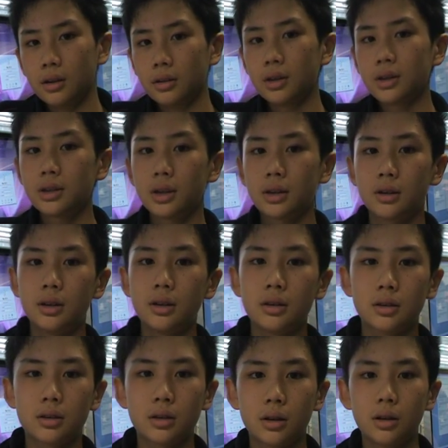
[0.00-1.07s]
This technique
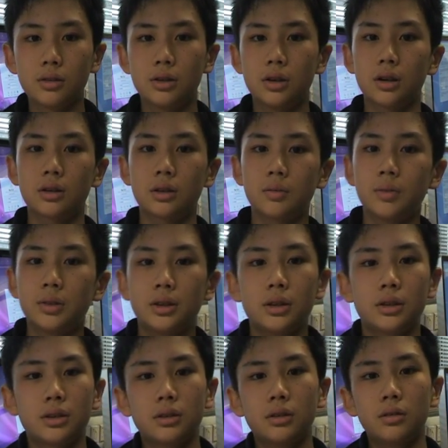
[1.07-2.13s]
is called
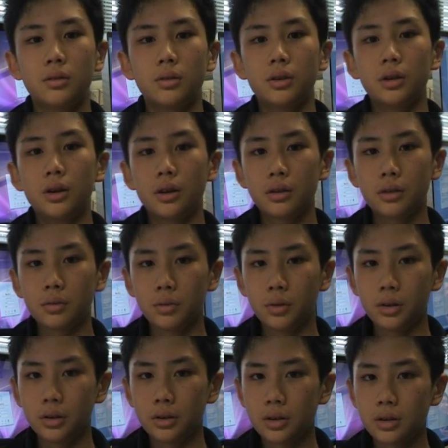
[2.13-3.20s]
juxtaposition, or in other
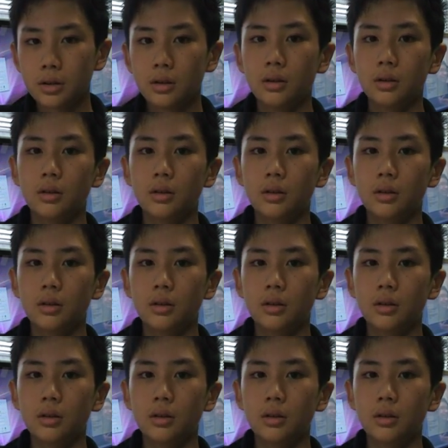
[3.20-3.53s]
words,